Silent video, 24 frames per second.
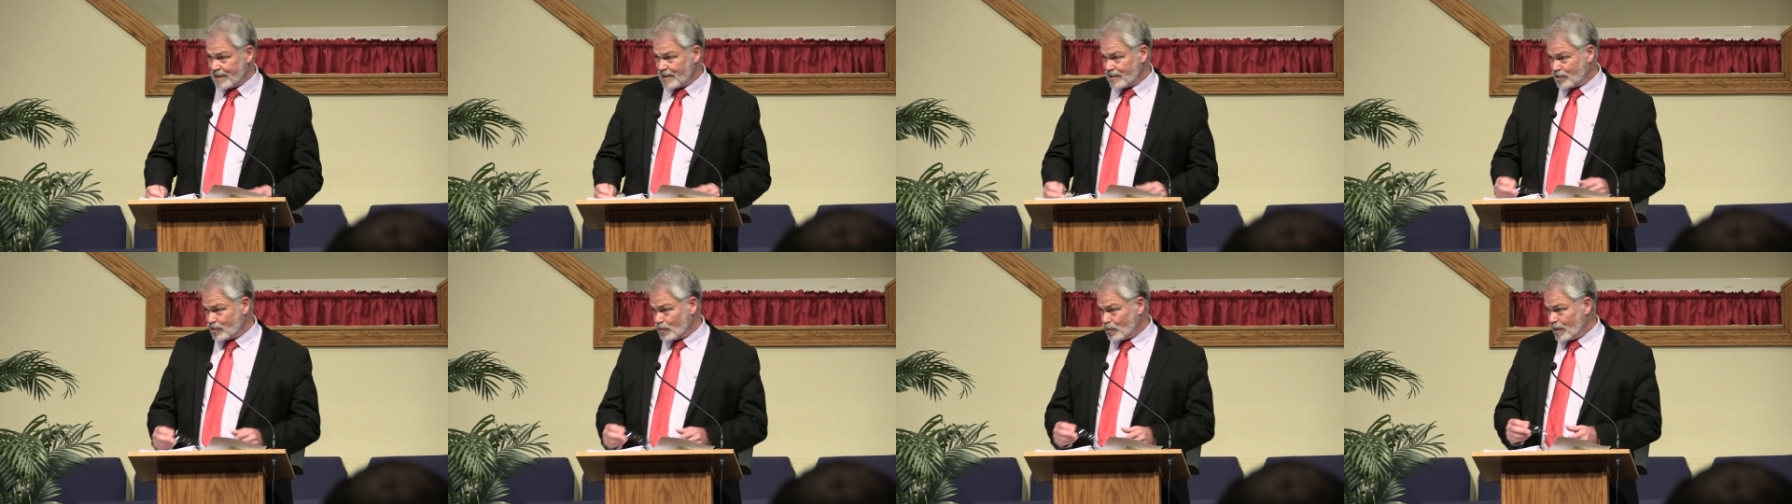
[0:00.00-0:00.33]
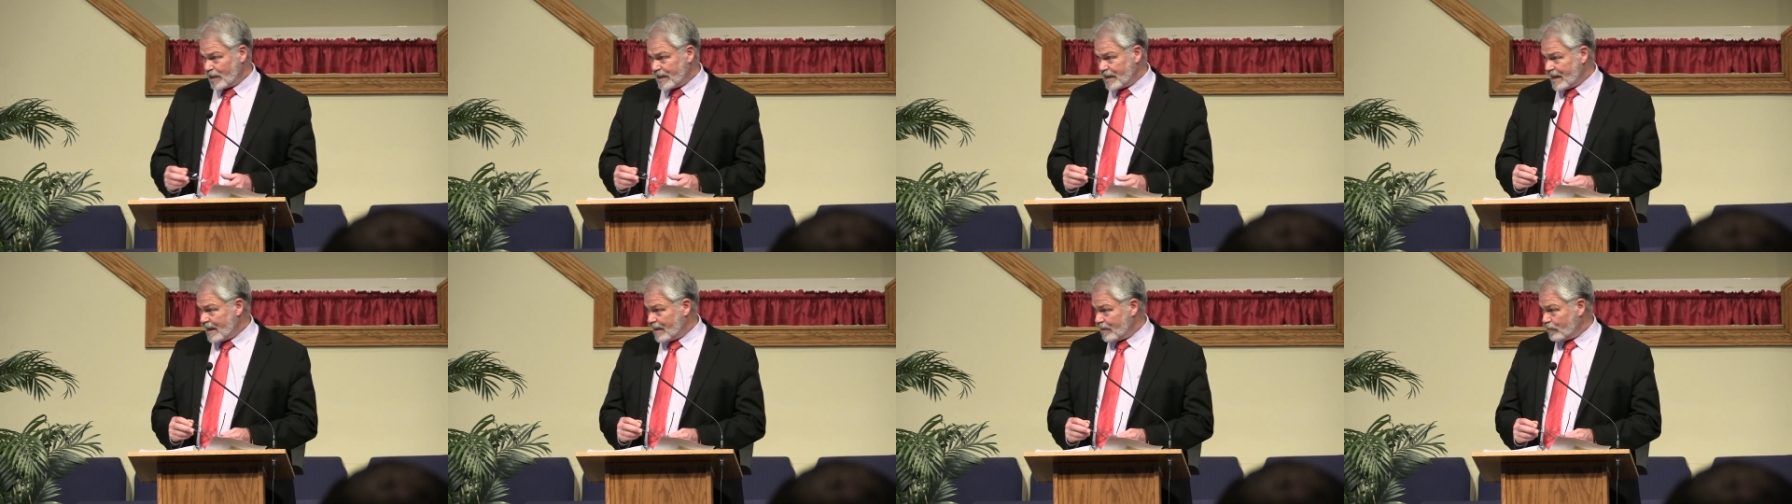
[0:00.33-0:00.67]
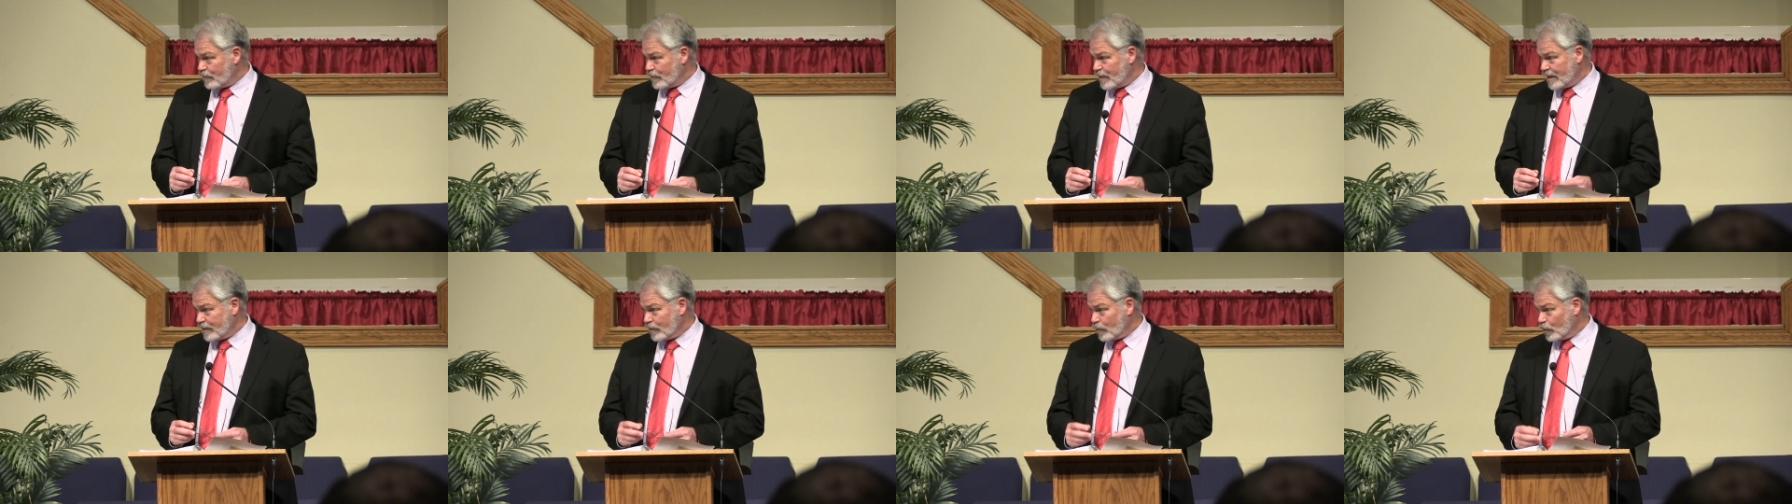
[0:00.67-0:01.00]
as we gather
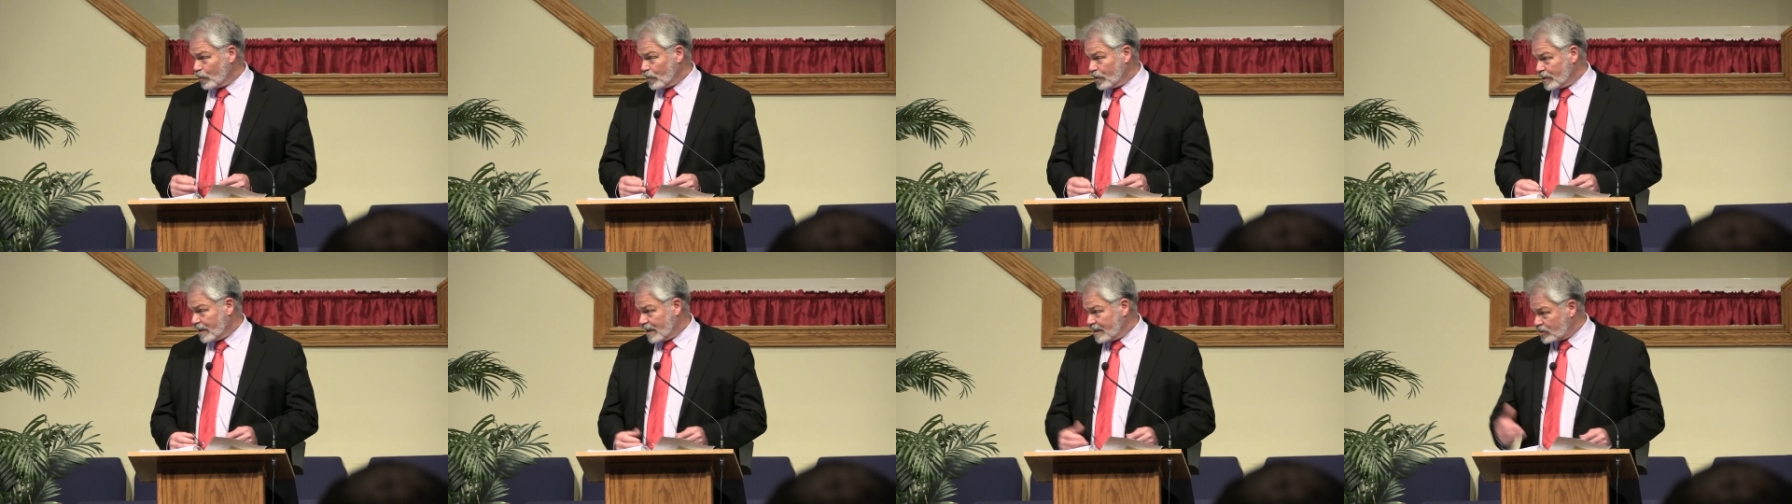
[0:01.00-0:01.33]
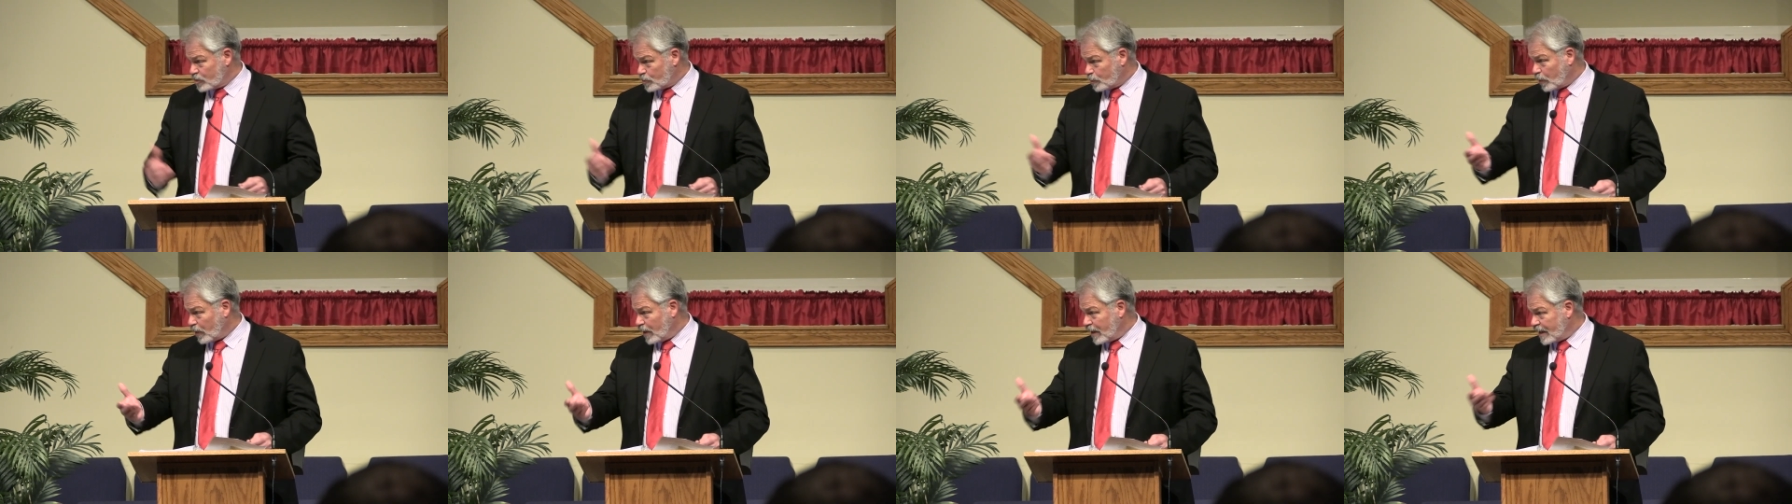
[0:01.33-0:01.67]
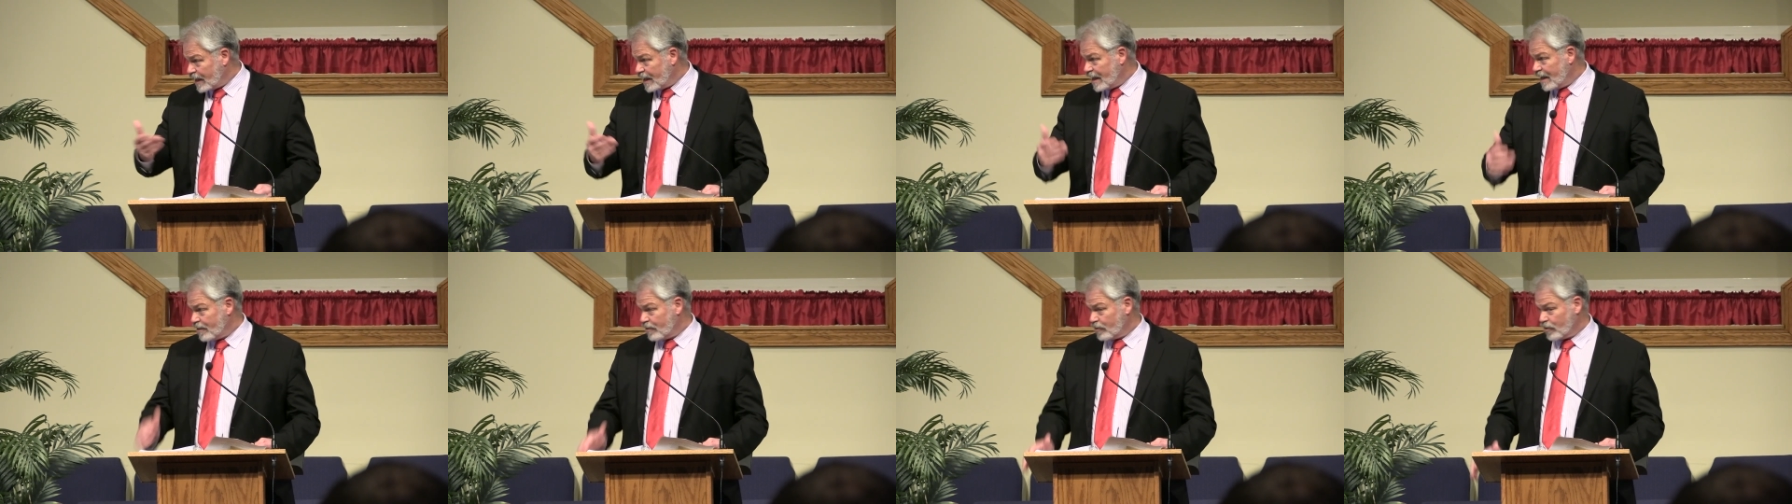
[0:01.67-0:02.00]
around the Word. Let's pray
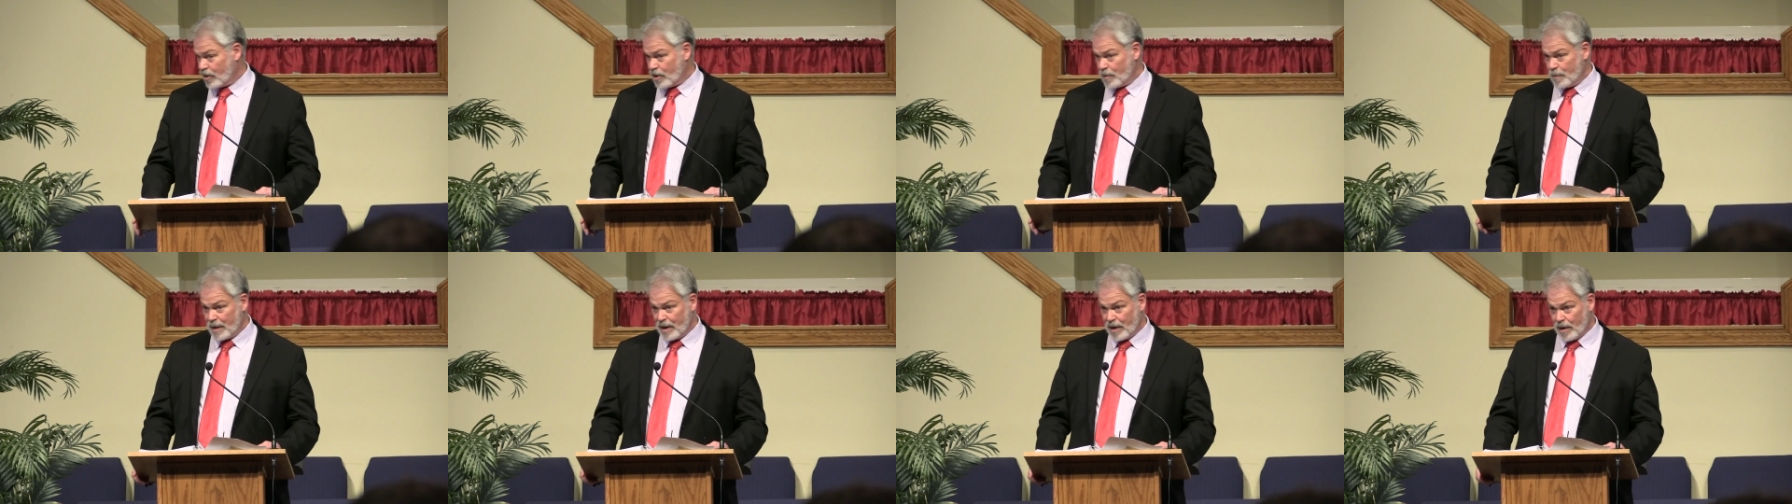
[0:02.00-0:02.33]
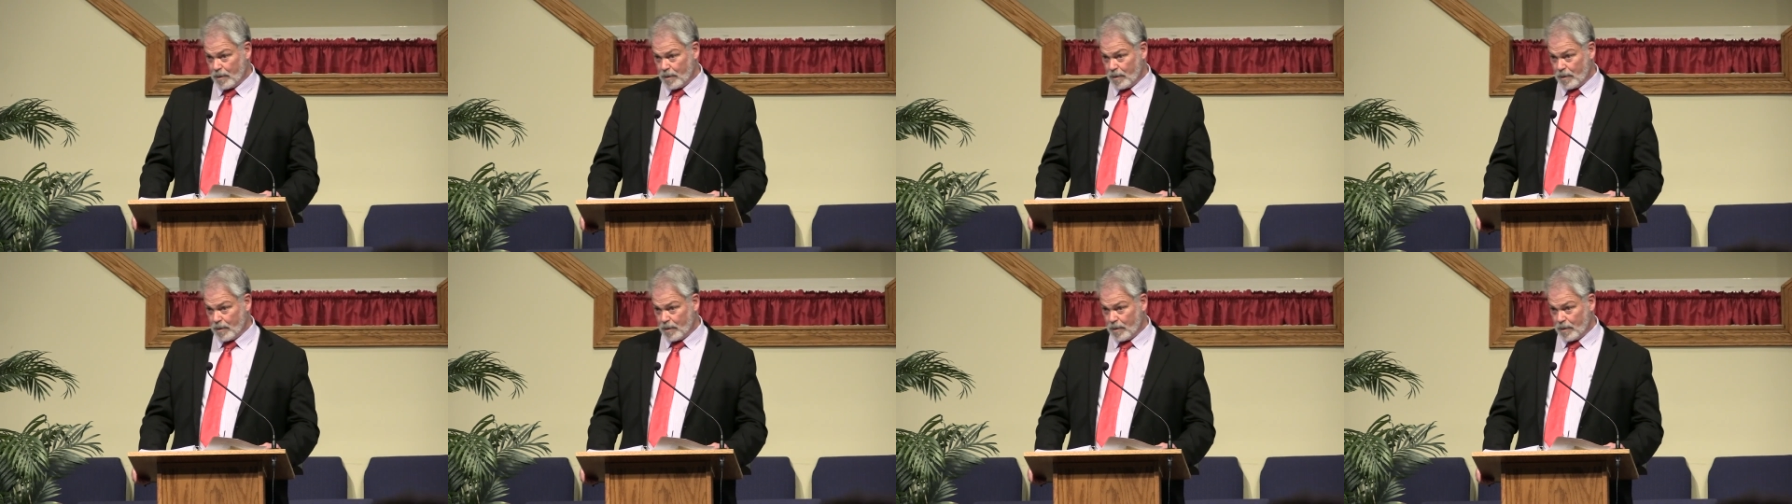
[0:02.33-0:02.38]
together and commit our